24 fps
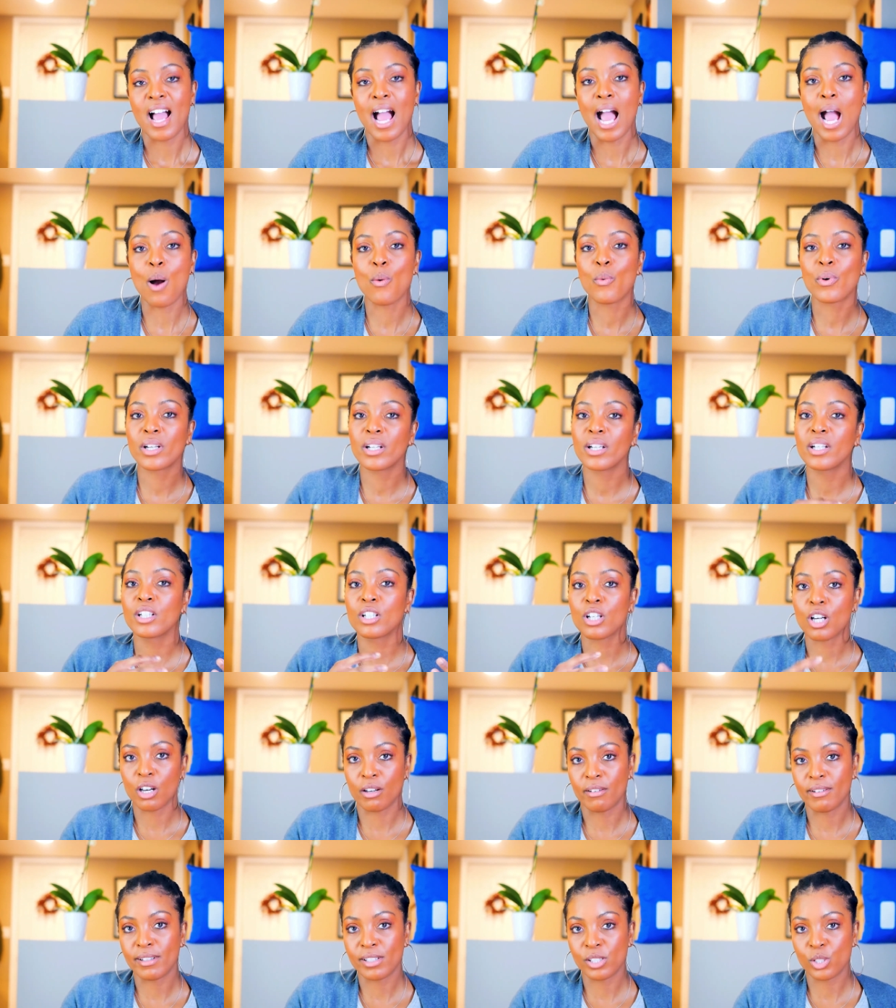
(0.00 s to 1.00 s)
I want to
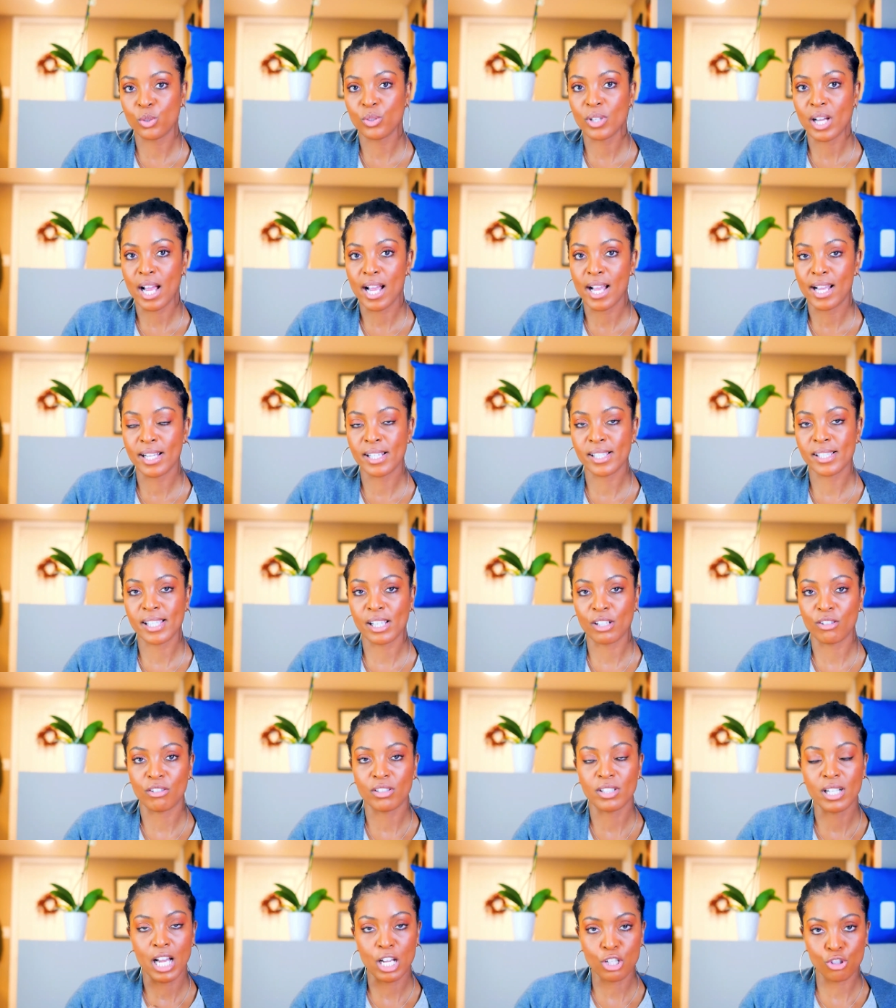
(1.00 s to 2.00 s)
encourage you guys that are
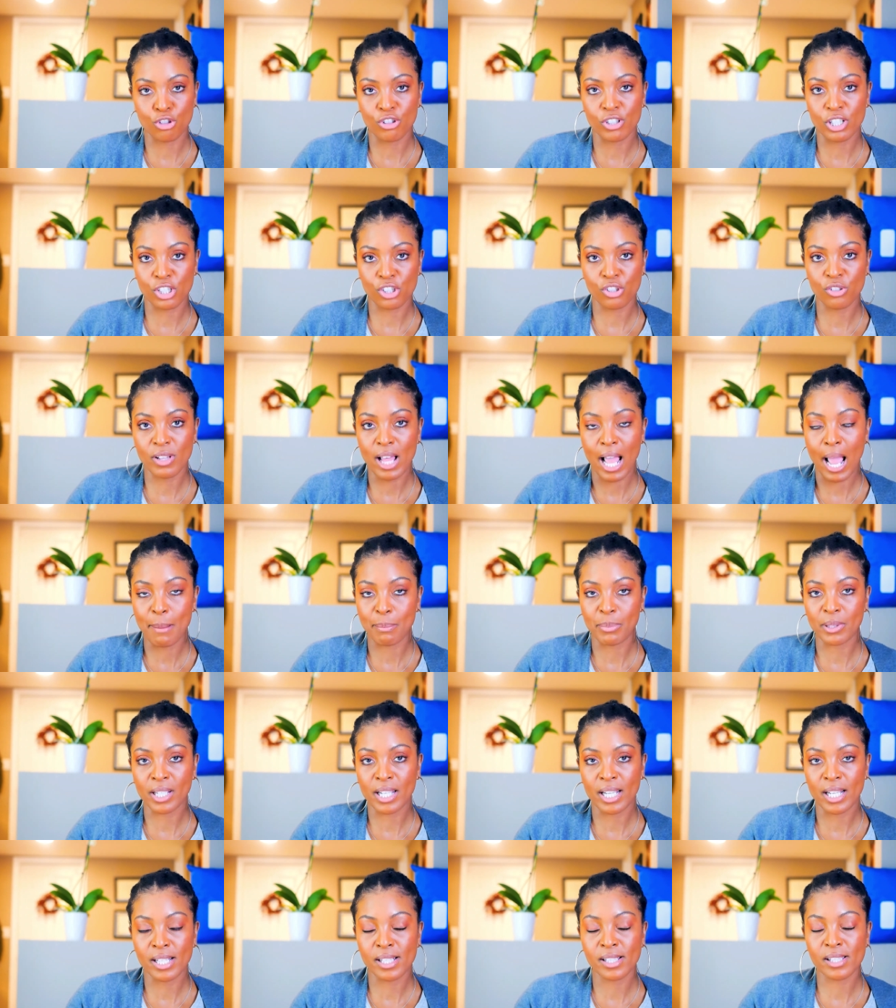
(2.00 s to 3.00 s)
non traditional
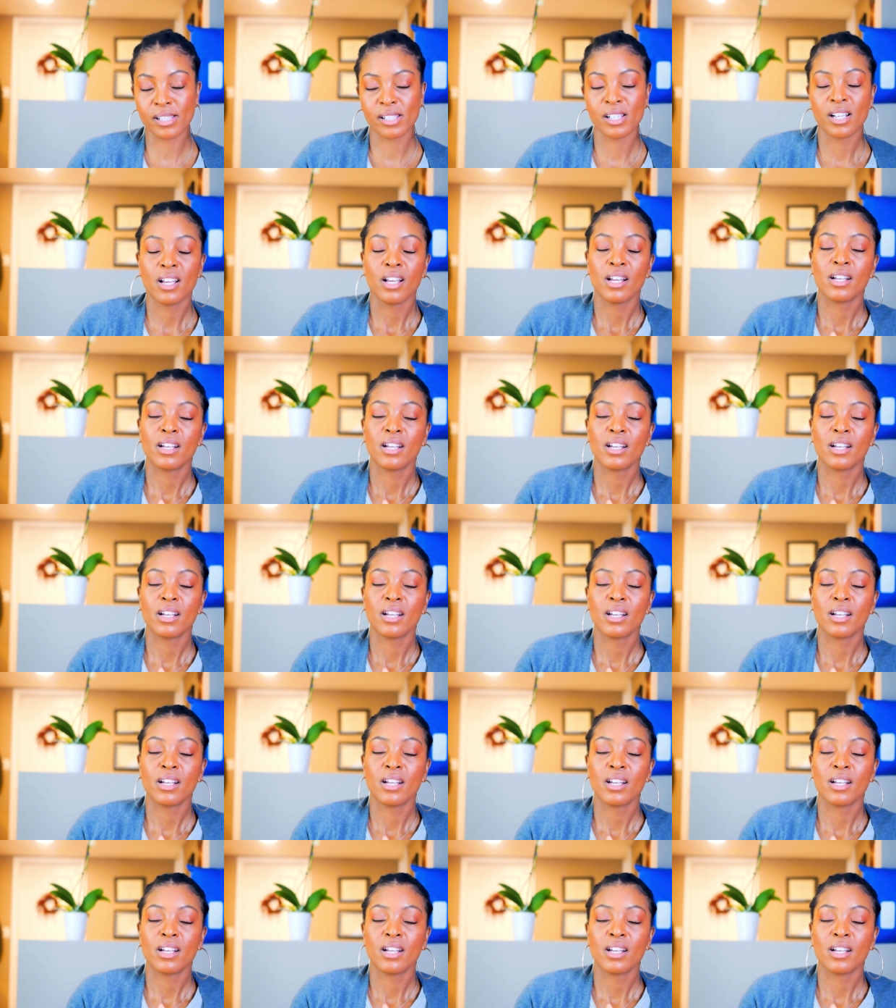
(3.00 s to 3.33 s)
applicants.